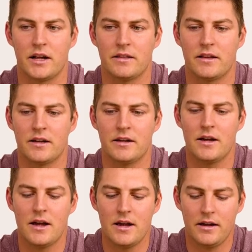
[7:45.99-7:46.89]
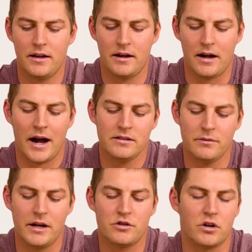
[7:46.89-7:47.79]
And the
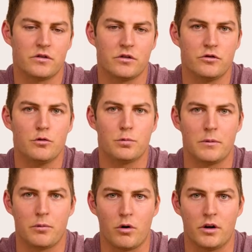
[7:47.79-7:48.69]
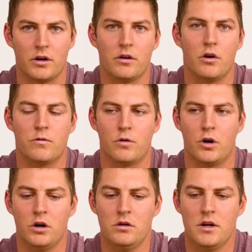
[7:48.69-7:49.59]
isometrics are super important
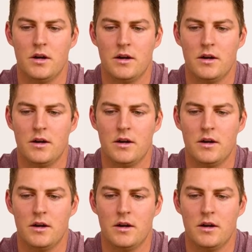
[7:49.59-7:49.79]
overall.